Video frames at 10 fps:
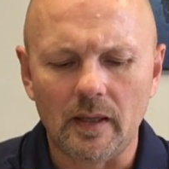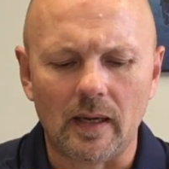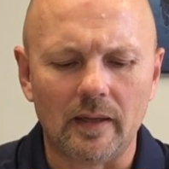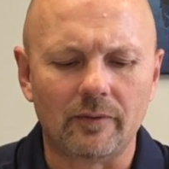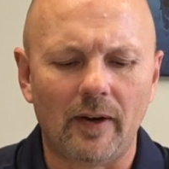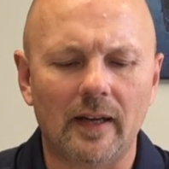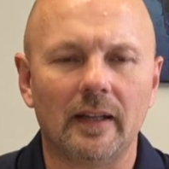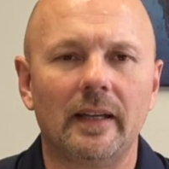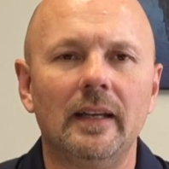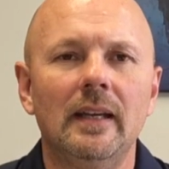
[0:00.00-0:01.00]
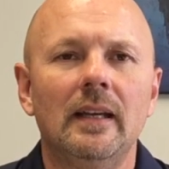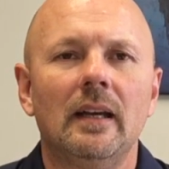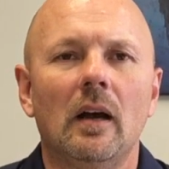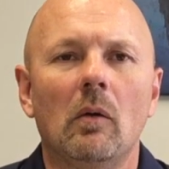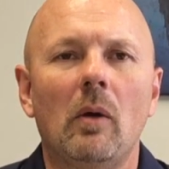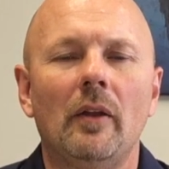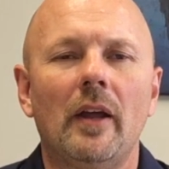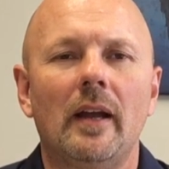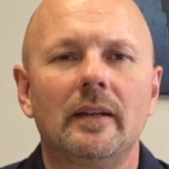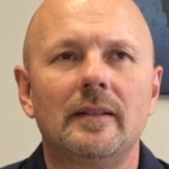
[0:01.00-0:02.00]
And finally, while
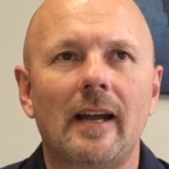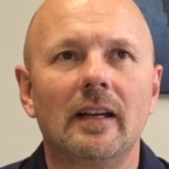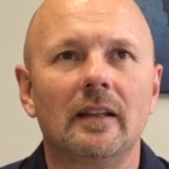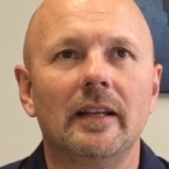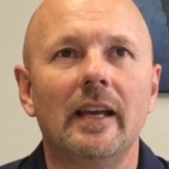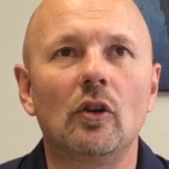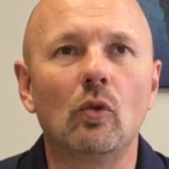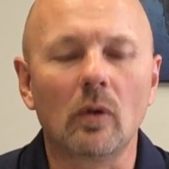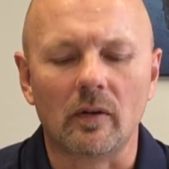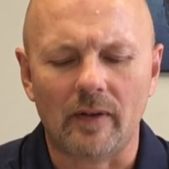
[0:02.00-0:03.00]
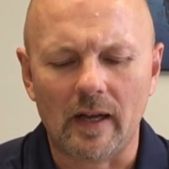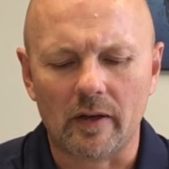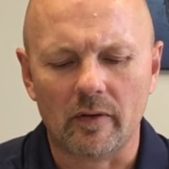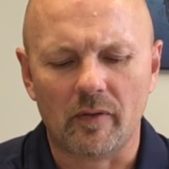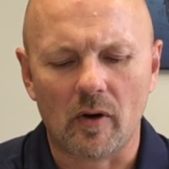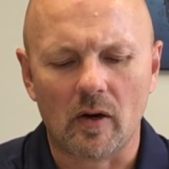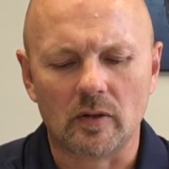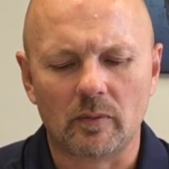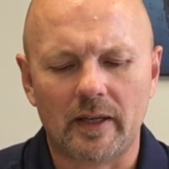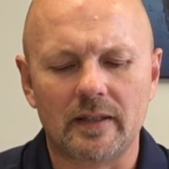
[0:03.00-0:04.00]
not technically a core value of
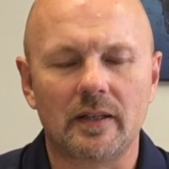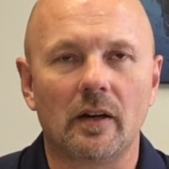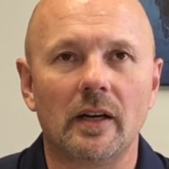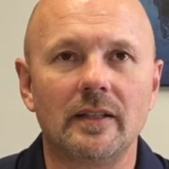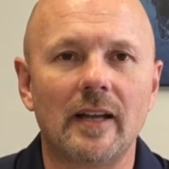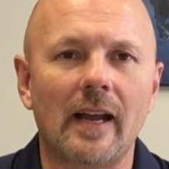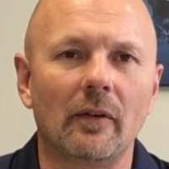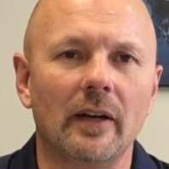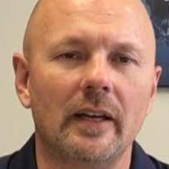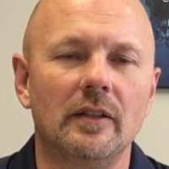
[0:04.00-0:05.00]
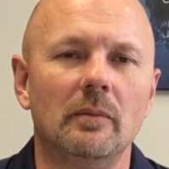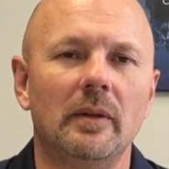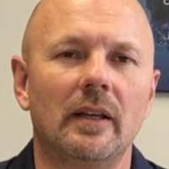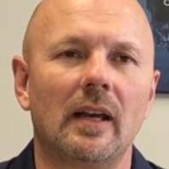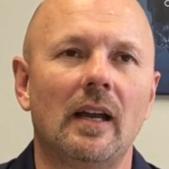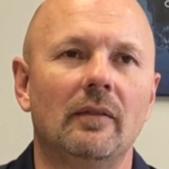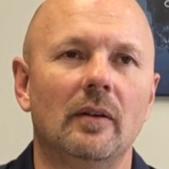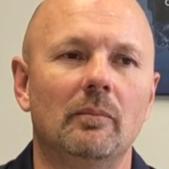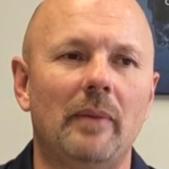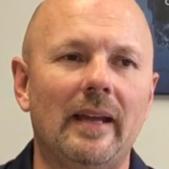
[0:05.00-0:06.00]
ours, we consider integrity to be kind of
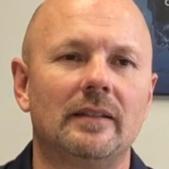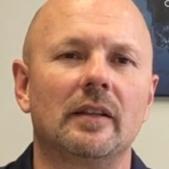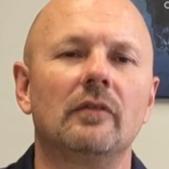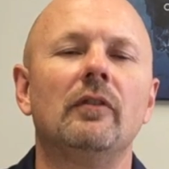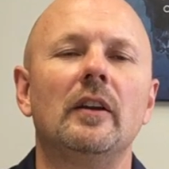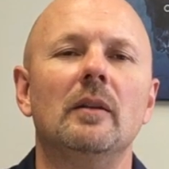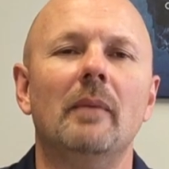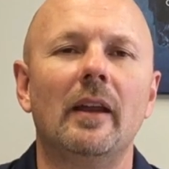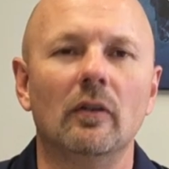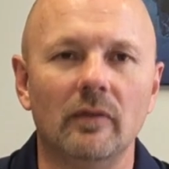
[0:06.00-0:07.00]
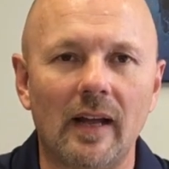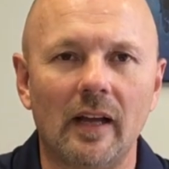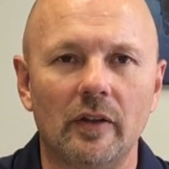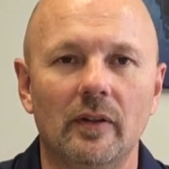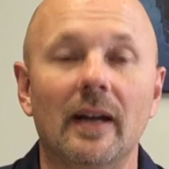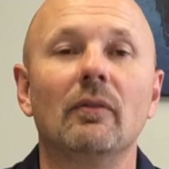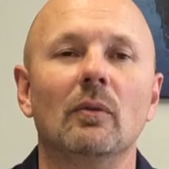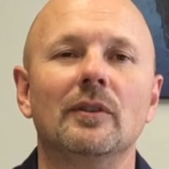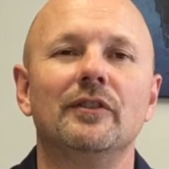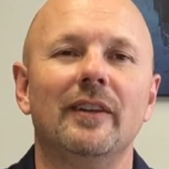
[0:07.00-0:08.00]
a basic fundamental value that
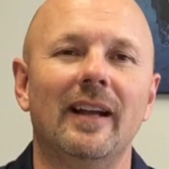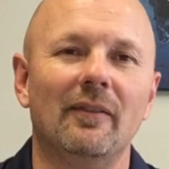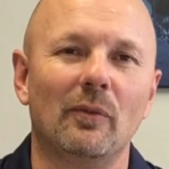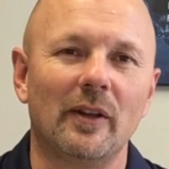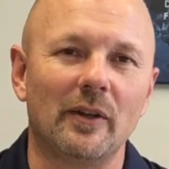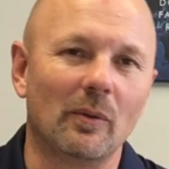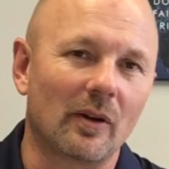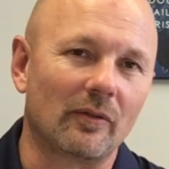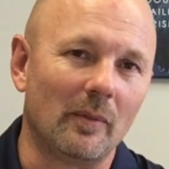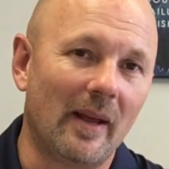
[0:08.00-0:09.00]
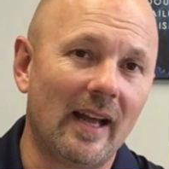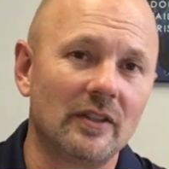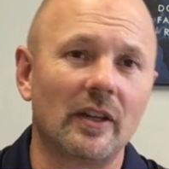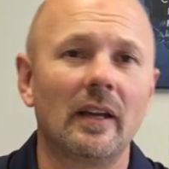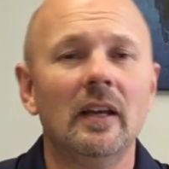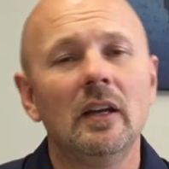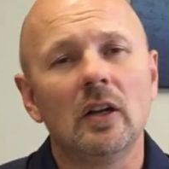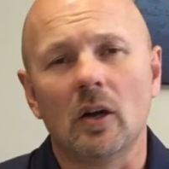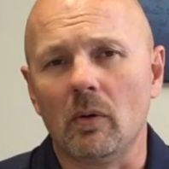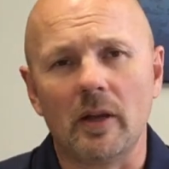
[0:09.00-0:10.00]
everyone should have, whether you work for Majik
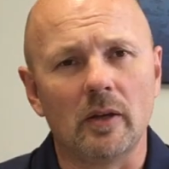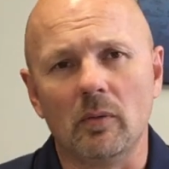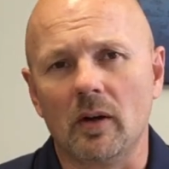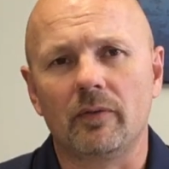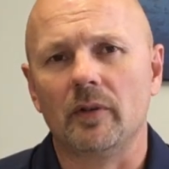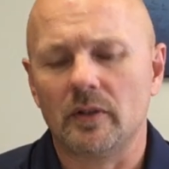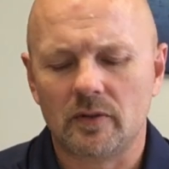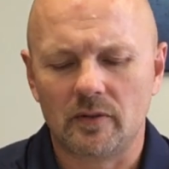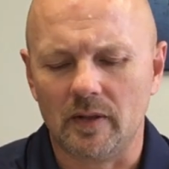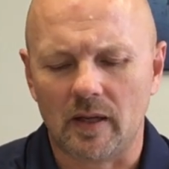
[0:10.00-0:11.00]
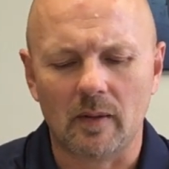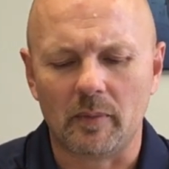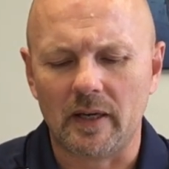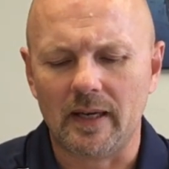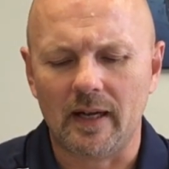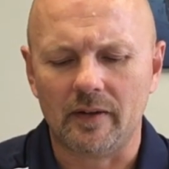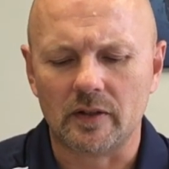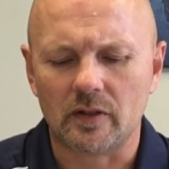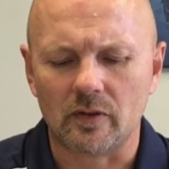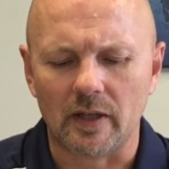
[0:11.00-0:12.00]
or whether you work for the company down the
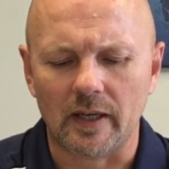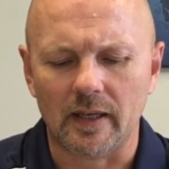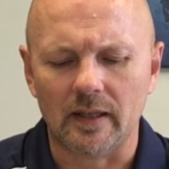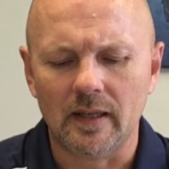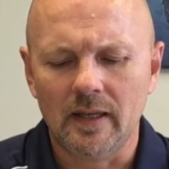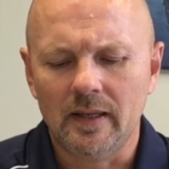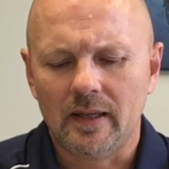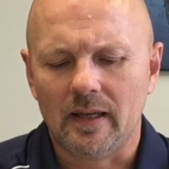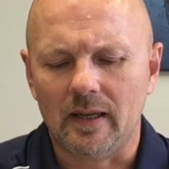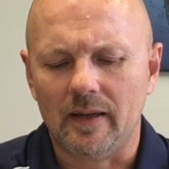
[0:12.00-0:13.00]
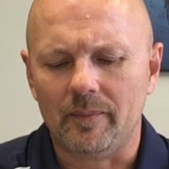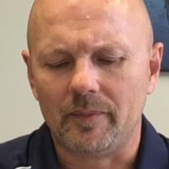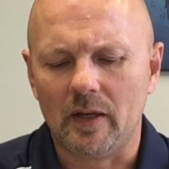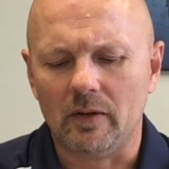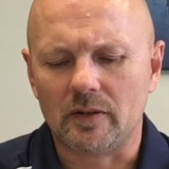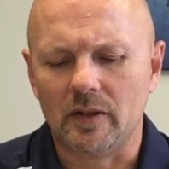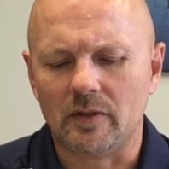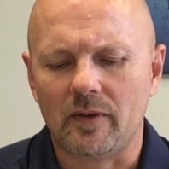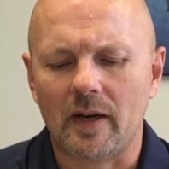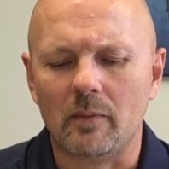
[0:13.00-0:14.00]
street. And
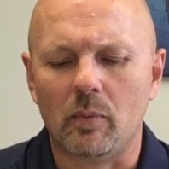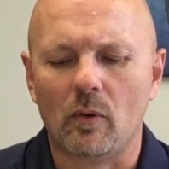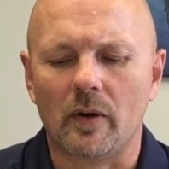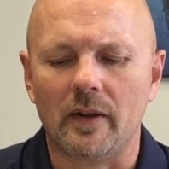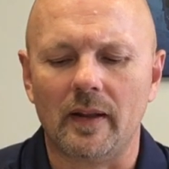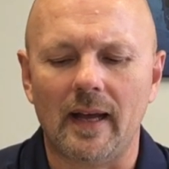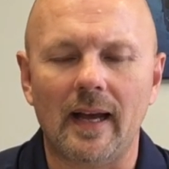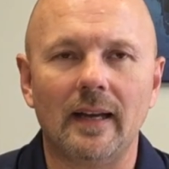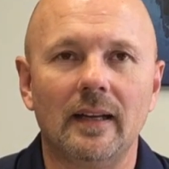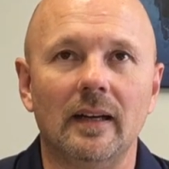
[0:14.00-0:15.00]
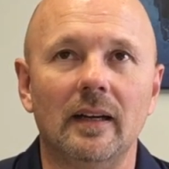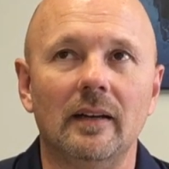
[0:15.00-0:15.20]
it's very important that